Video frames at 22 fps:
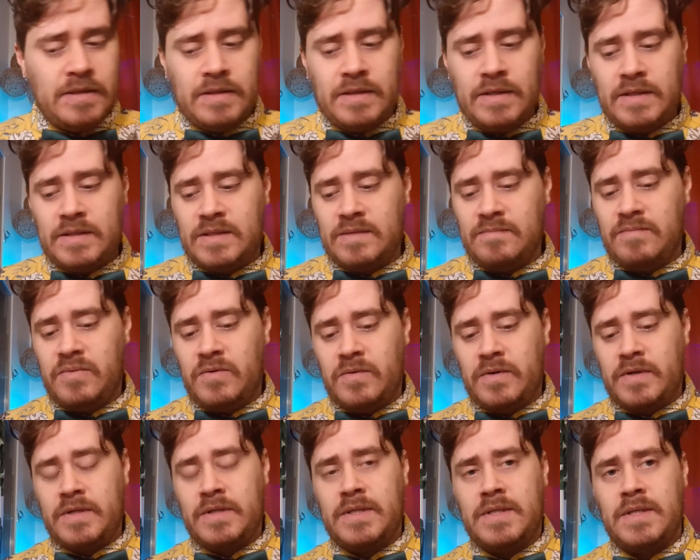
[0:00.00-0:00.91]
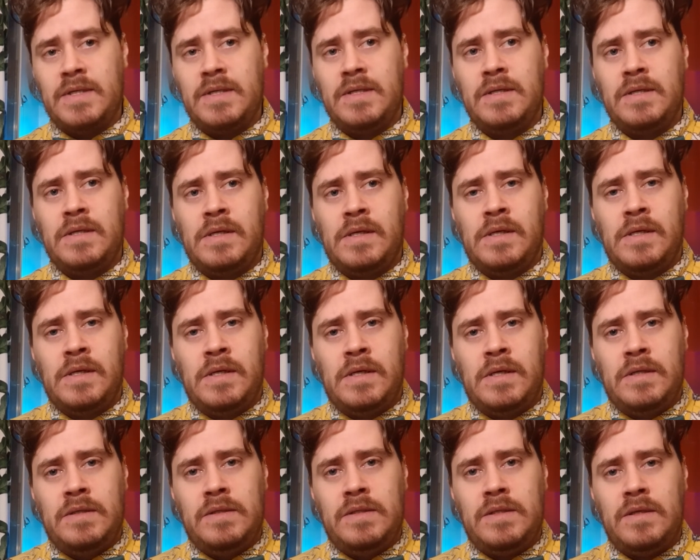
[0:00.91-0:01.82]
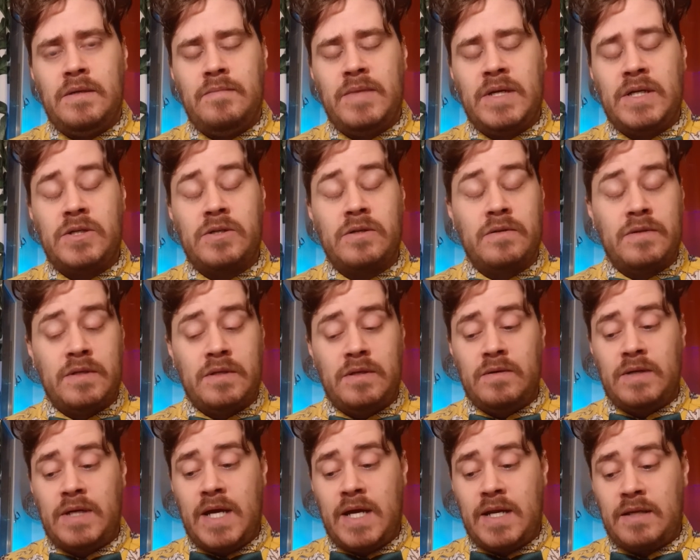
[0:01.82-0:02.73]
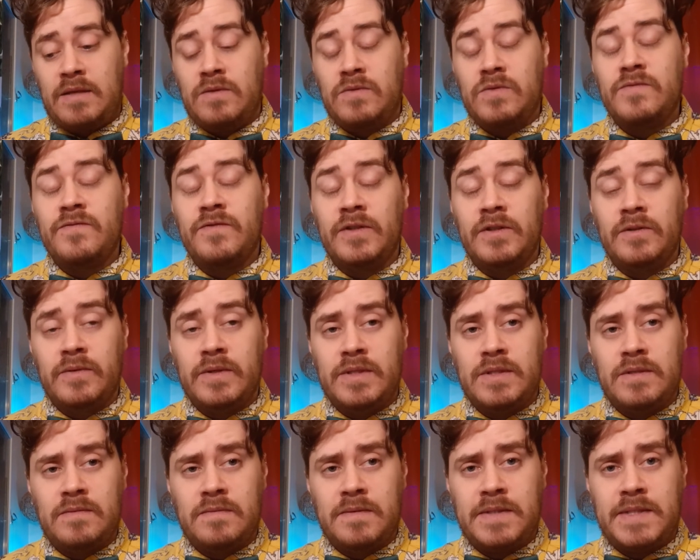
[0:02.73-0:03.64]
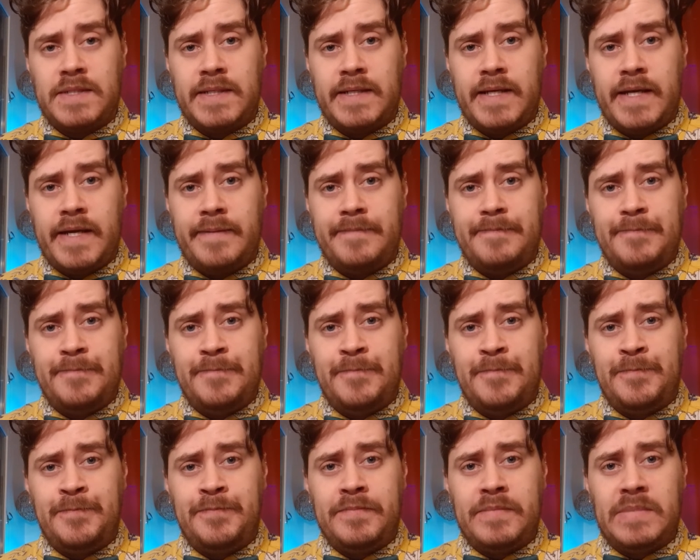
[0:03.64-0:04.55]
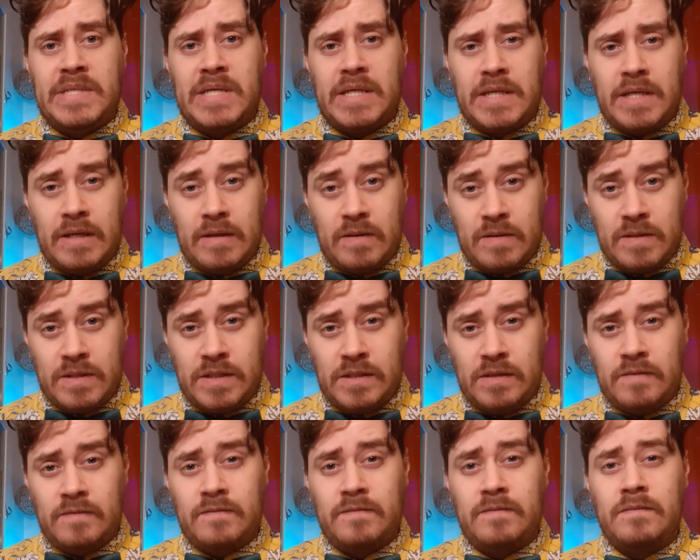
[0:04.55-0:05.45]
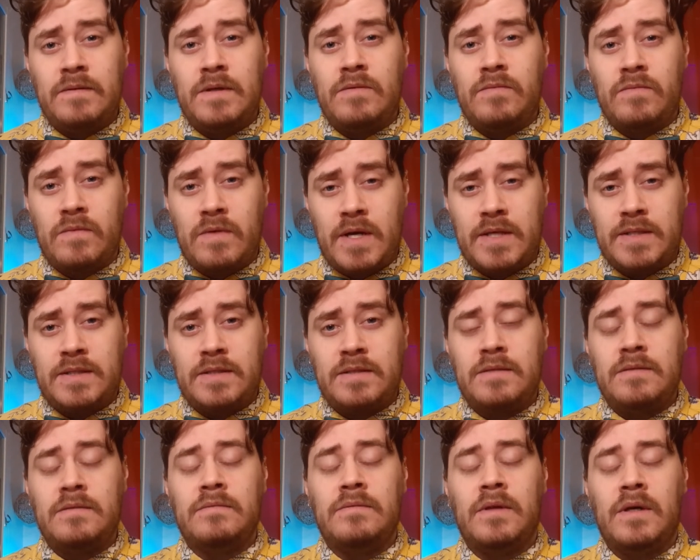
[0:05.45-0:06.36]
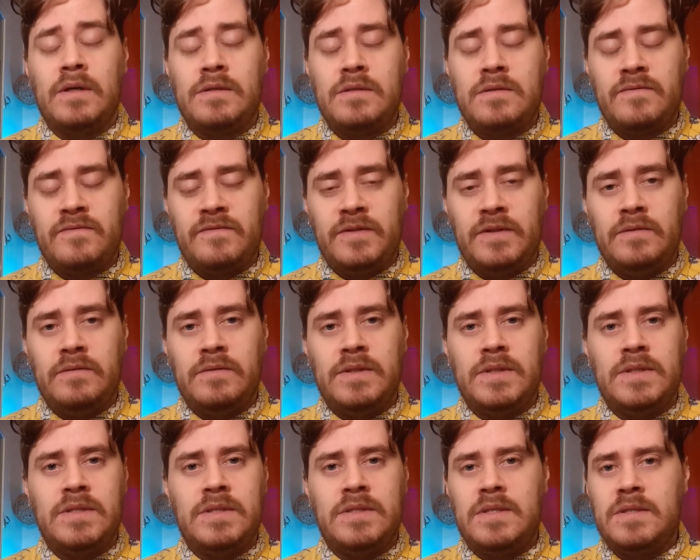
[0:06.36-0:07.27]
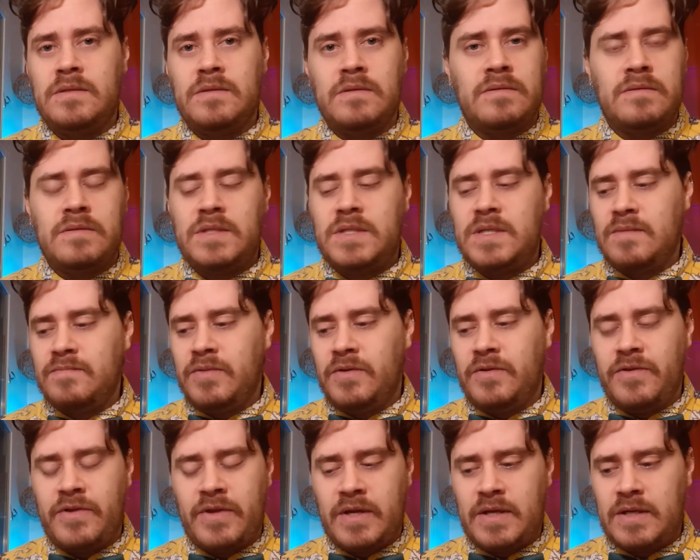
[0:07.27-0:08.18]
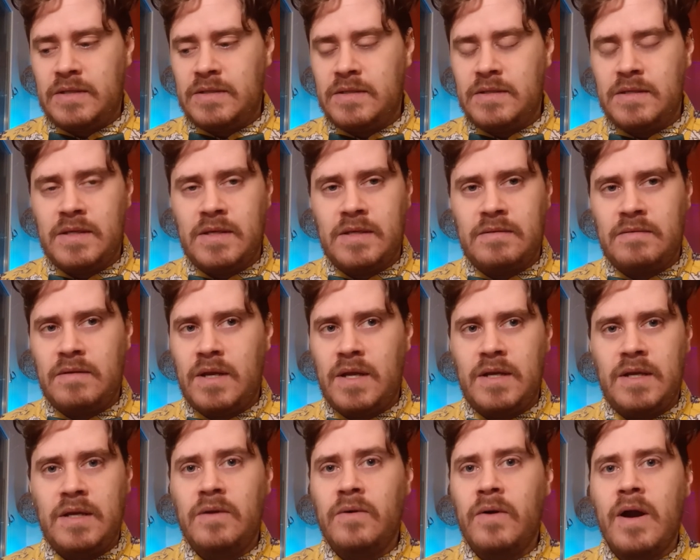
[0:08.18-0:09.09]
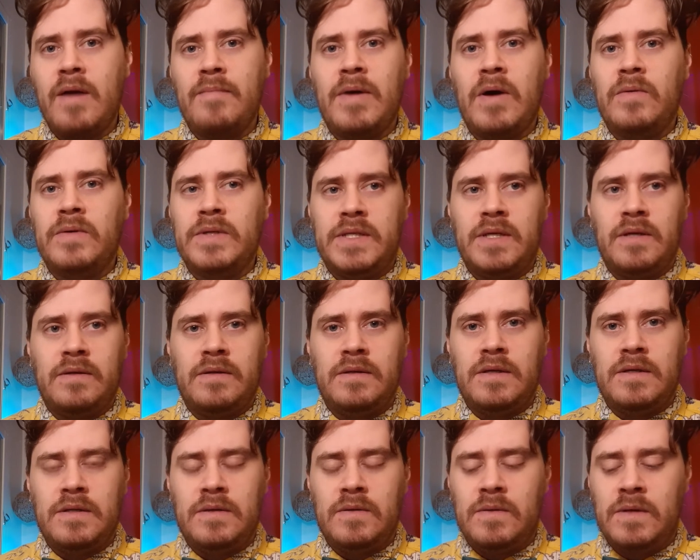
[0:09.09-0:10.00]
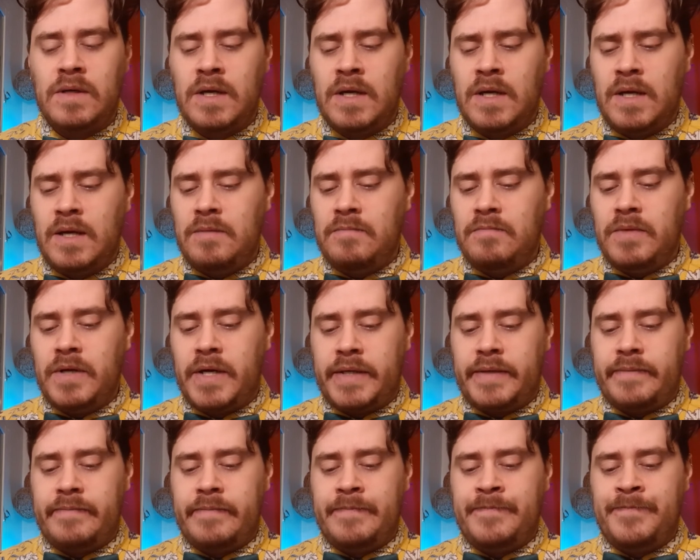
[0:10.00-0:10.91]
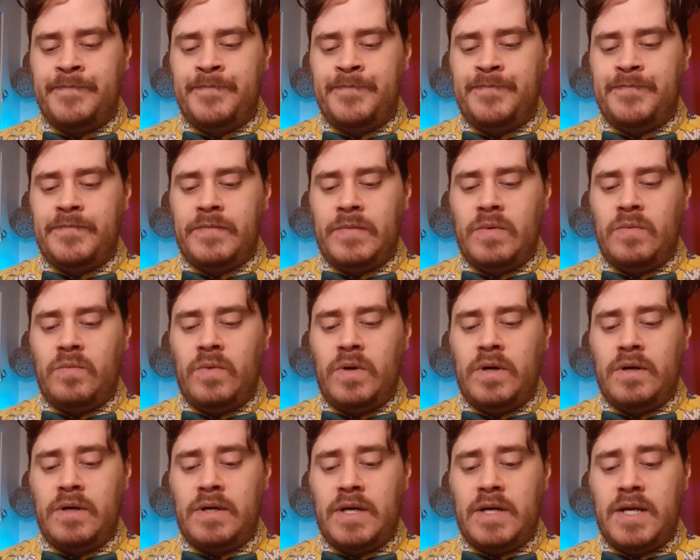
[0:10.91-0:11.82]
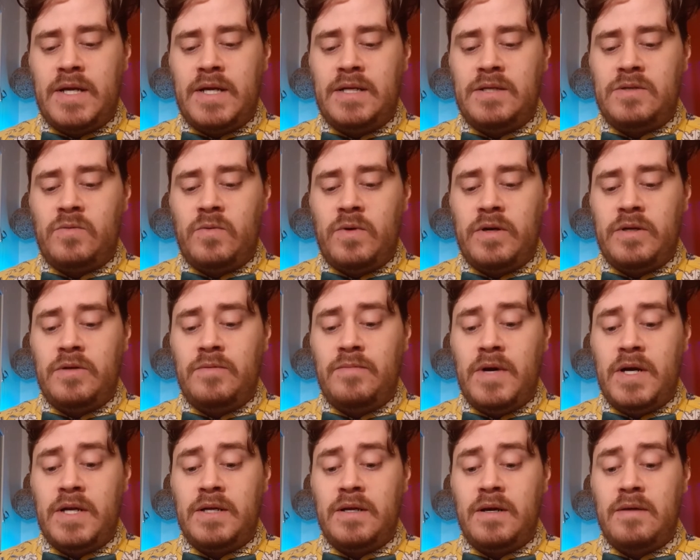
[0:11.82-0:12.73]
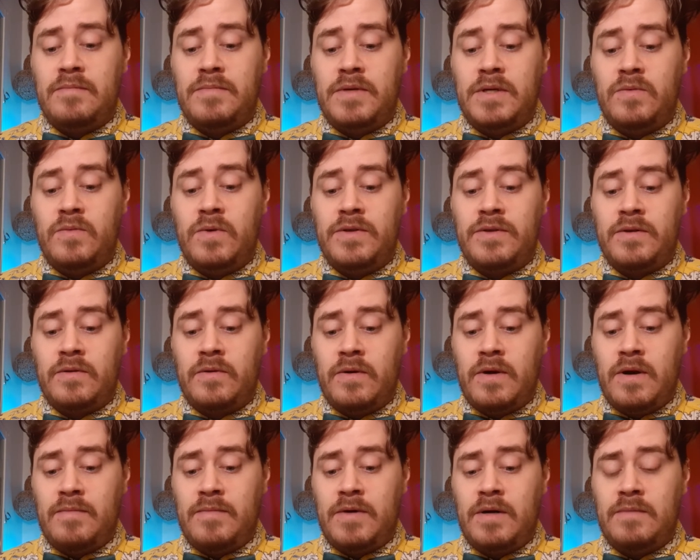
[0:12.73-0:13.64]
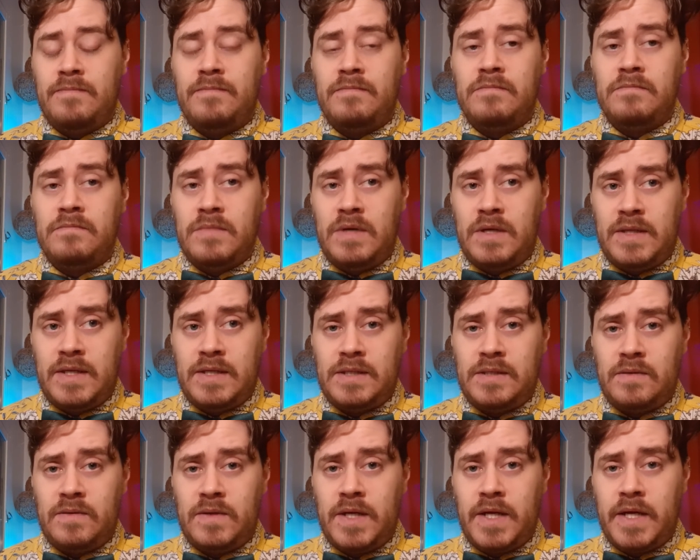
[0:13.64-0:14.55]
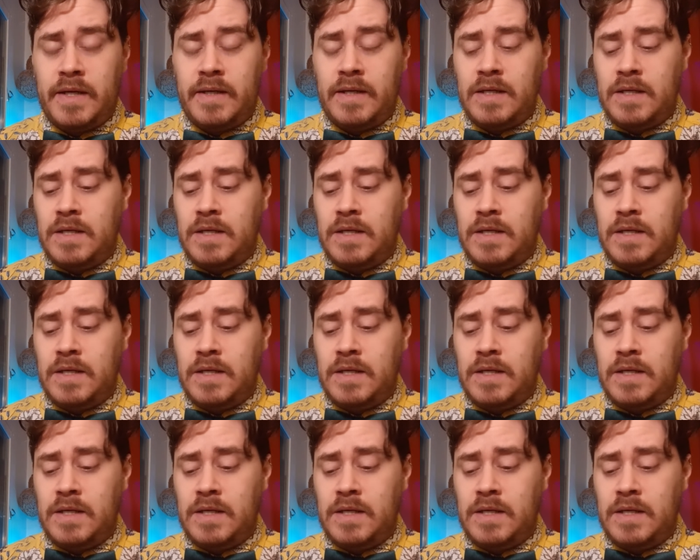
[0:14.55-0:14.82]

It's important to make sure that you're getting those fluids once again. Take care of yourself, get rest, lots of fluids. These are simple things that any grandma would tell you to do. But we're in an age where you might not be with your grandma, and that's okay.